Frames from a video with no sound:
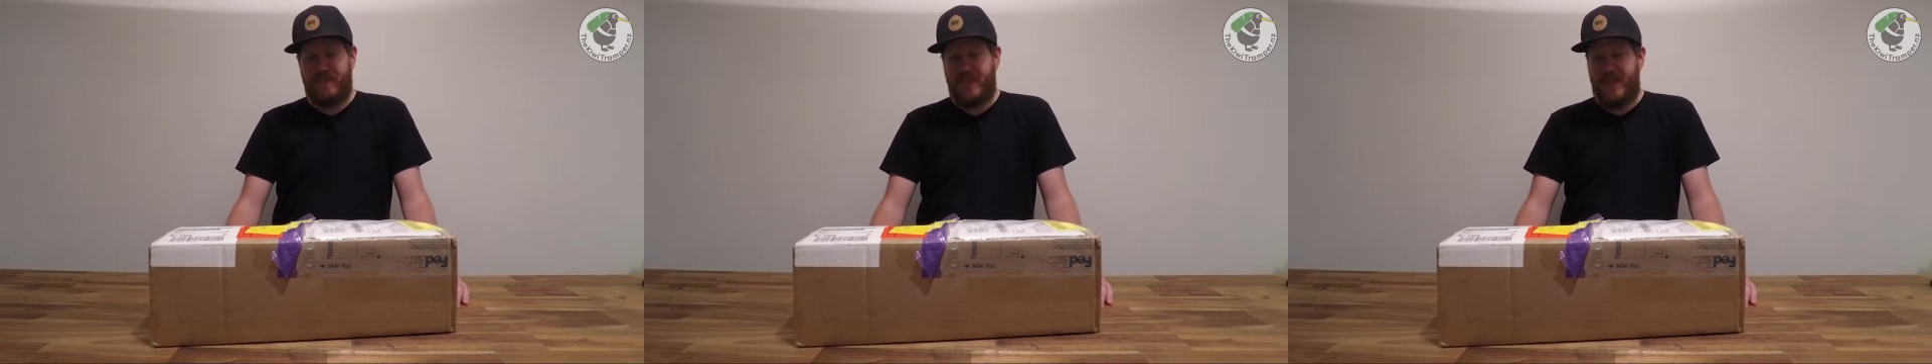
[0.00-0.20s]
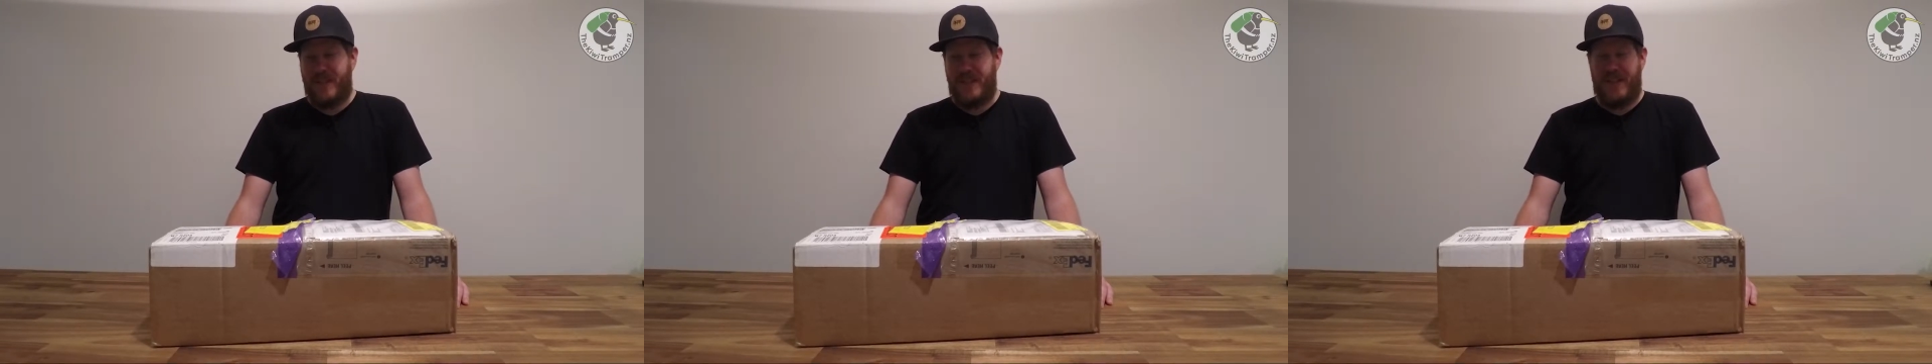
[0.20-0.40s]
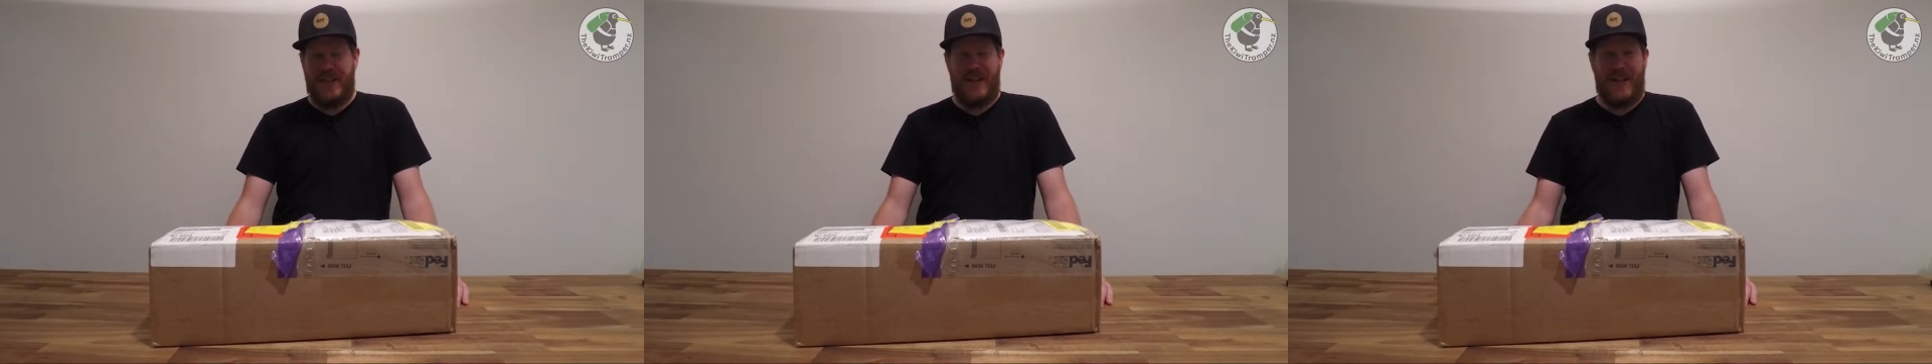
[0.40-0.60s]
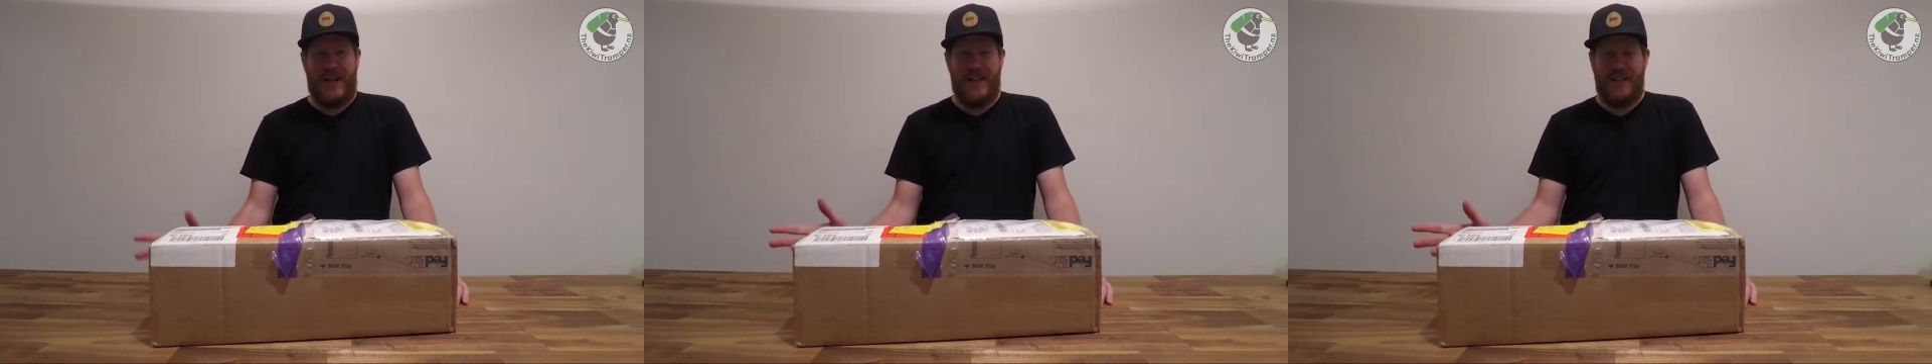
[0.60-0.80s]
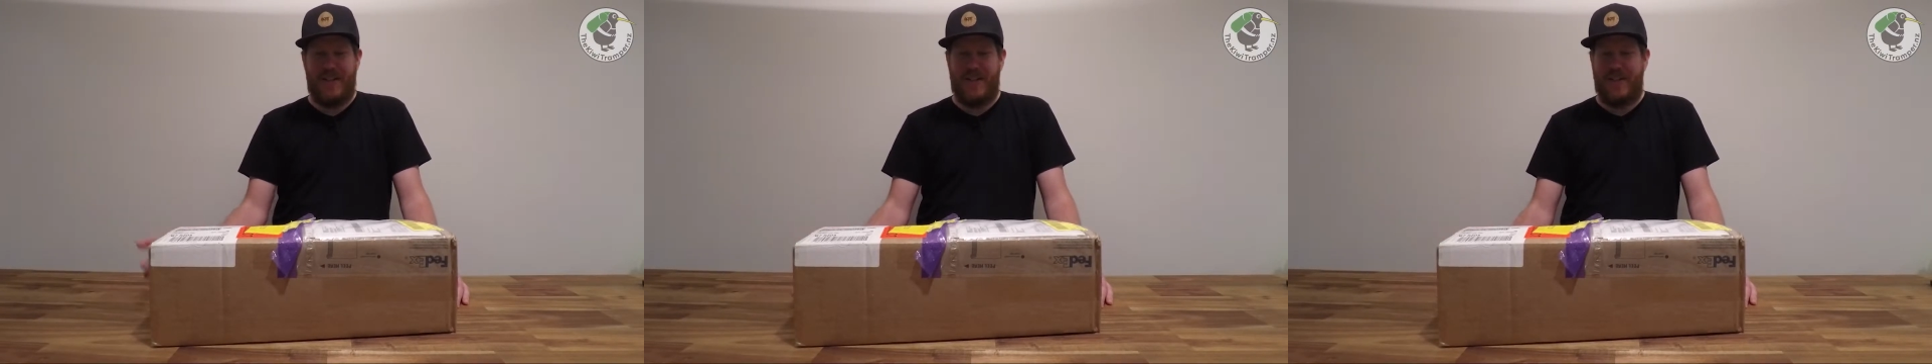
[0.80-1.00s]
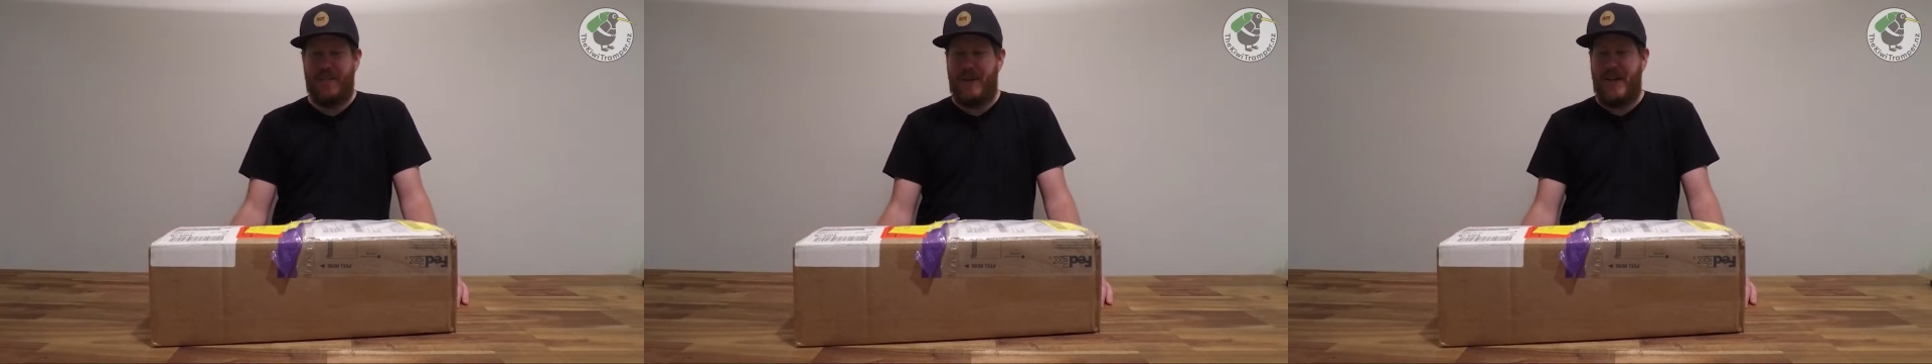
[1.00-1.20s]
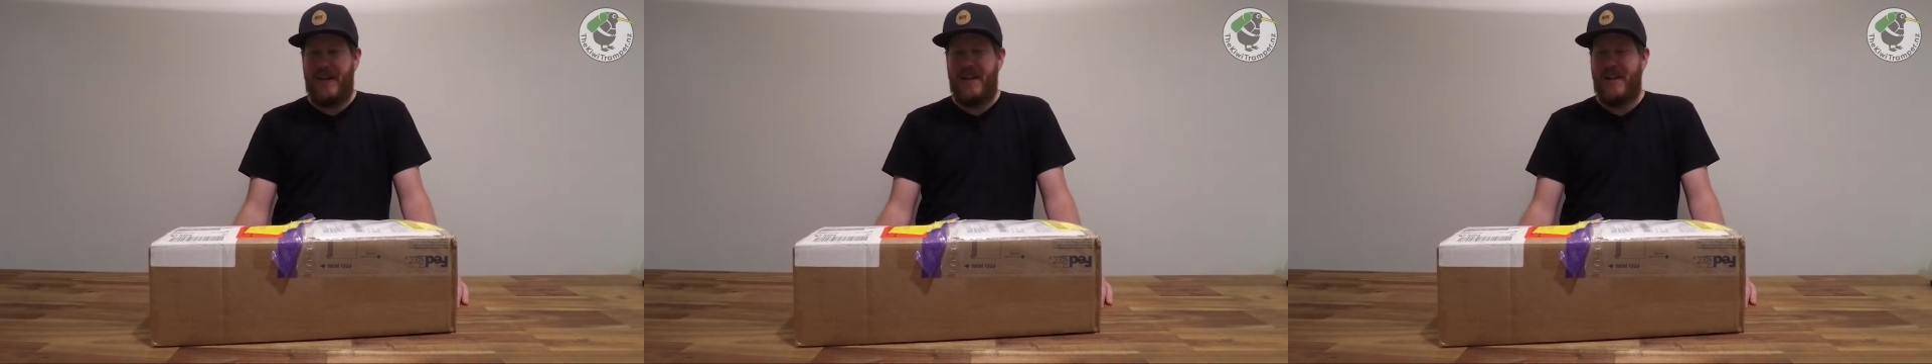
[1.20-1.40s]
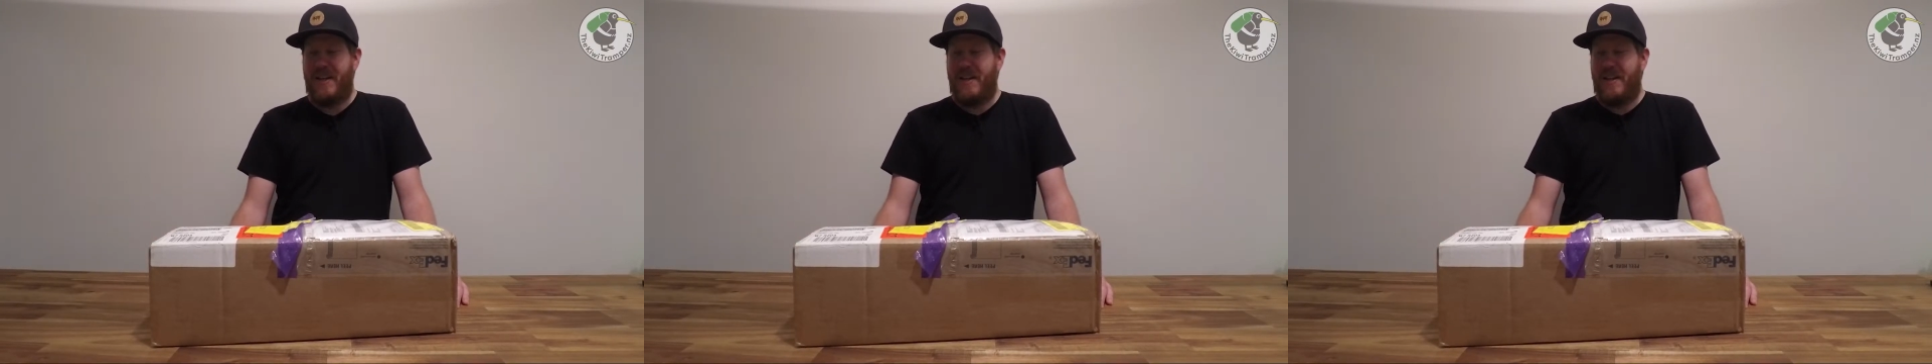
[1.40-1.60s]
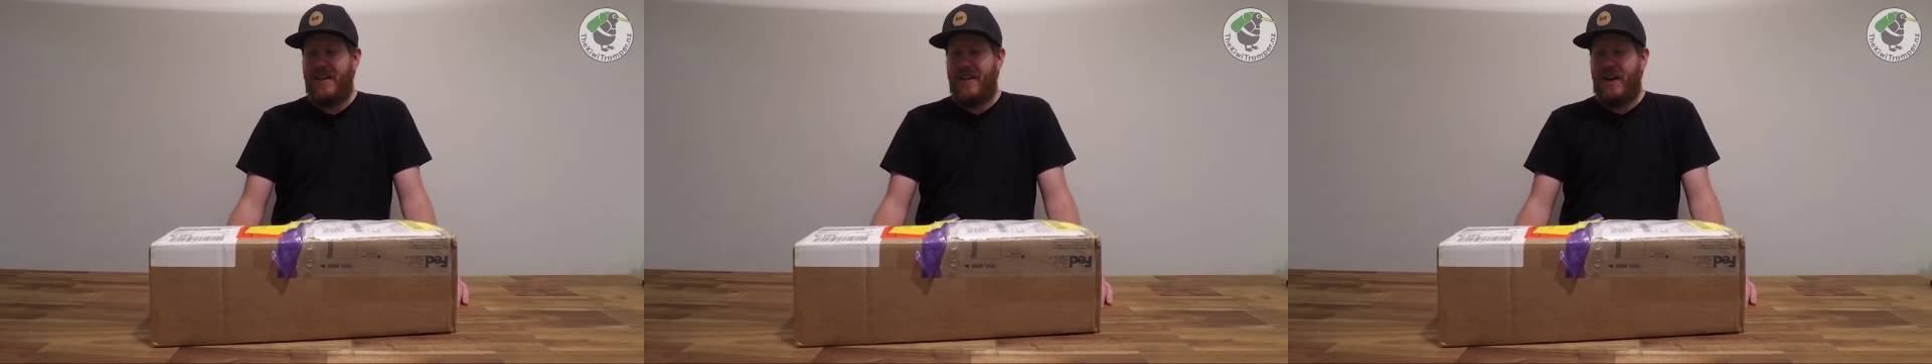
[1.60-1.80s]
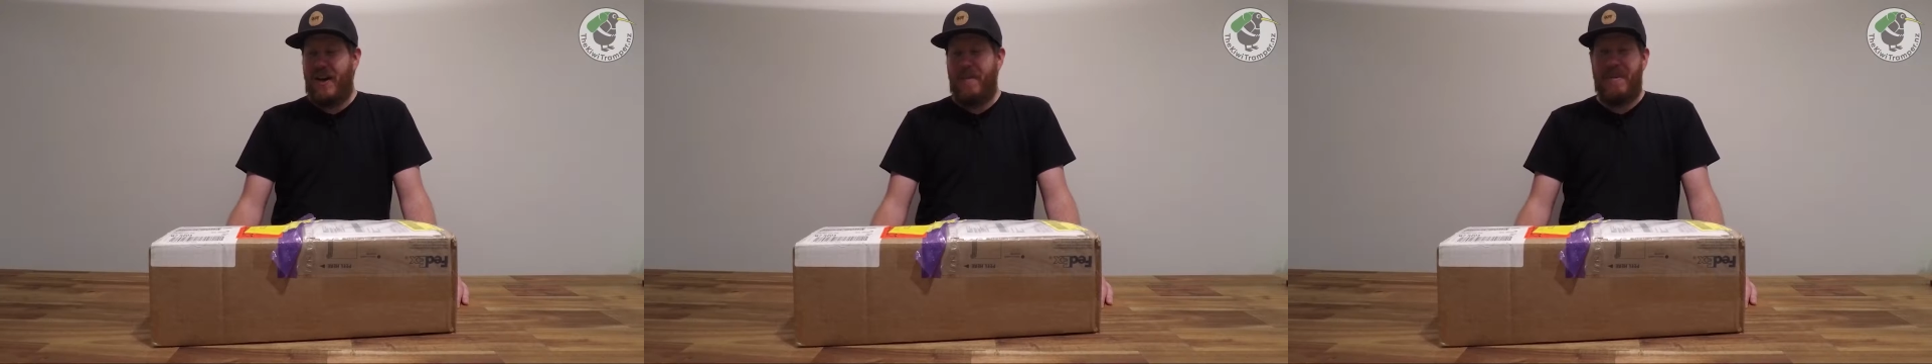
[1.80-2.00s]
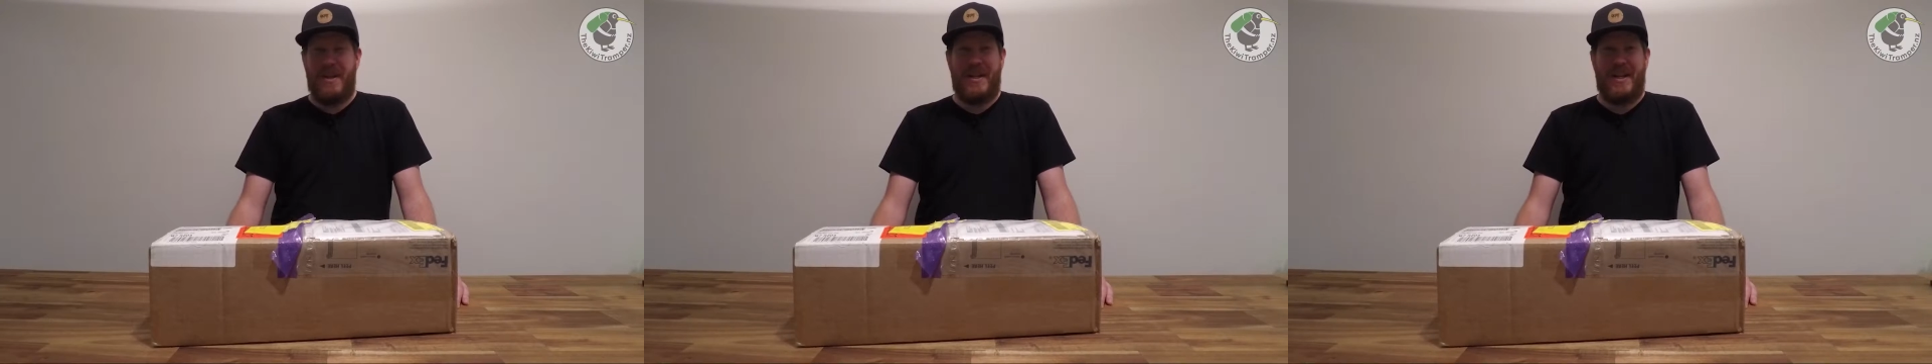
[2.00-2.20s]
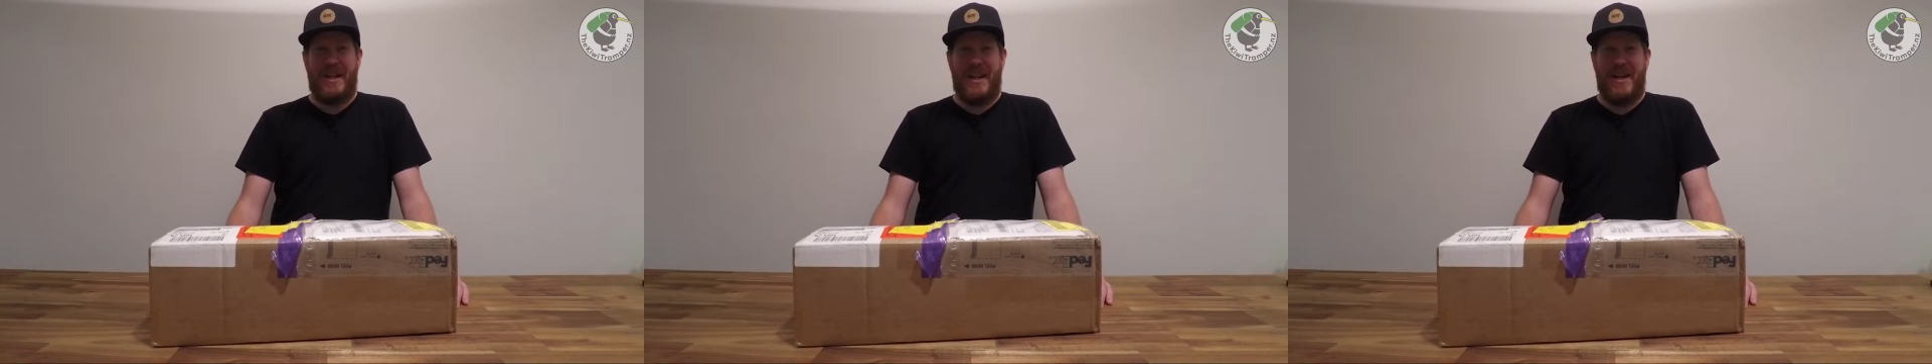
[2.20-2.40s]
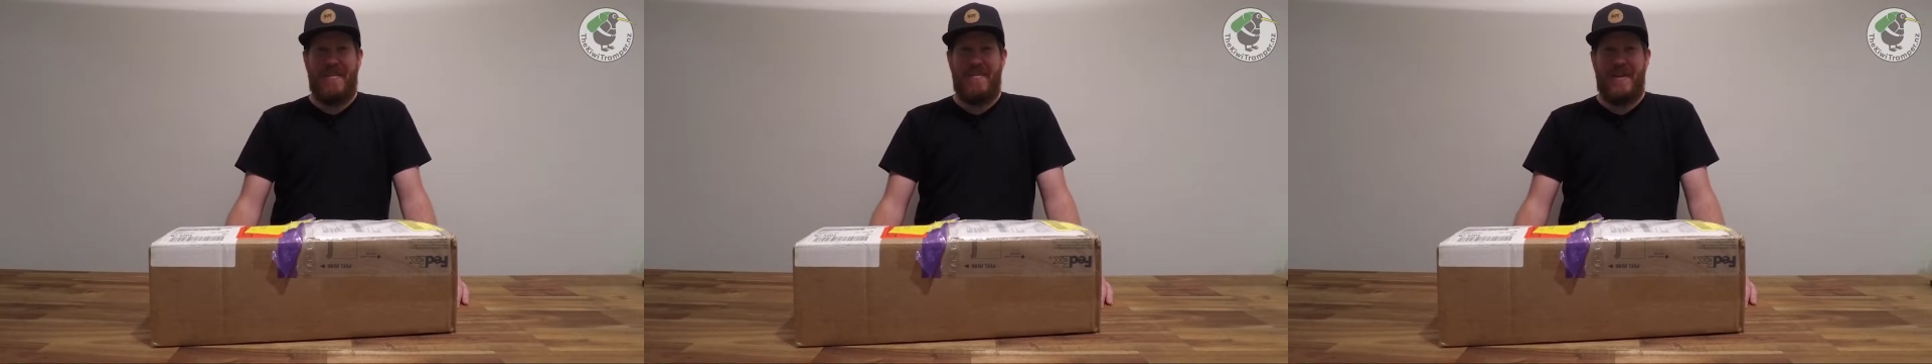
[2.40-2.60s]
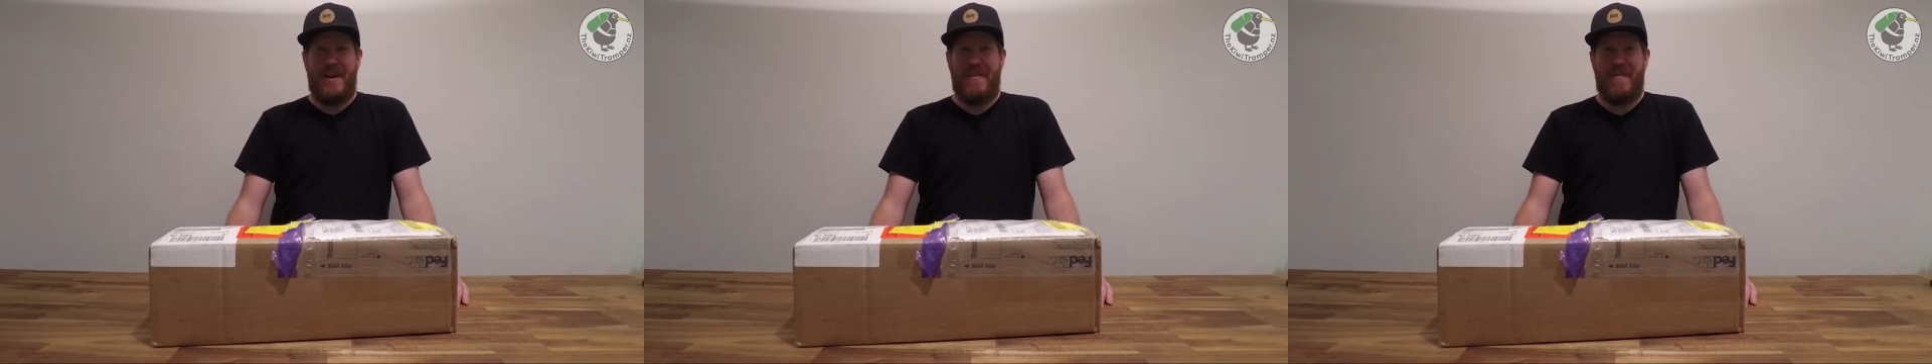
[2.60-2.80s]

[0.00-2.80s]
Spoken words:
So yeah, it's just me opening it up,